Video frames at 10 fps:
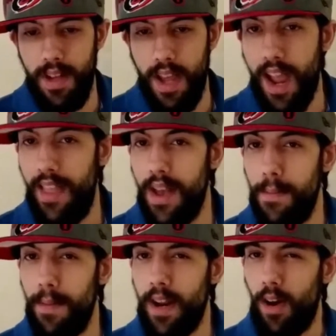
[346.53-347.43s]
And that
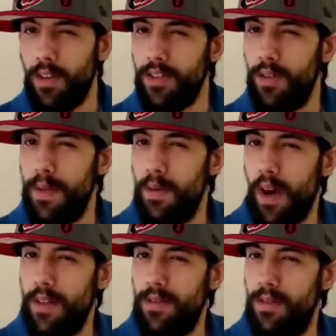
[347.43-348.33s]
might also be why
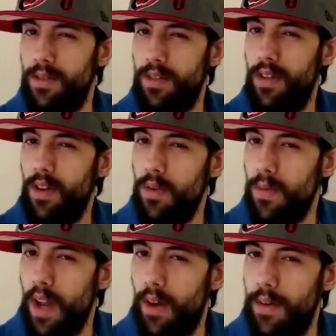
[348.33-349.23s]
there's no snow
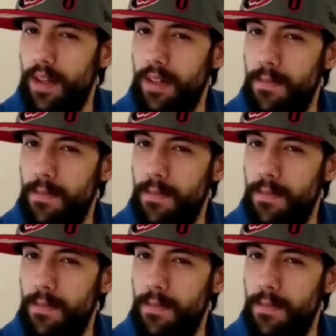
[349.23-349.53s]
around it.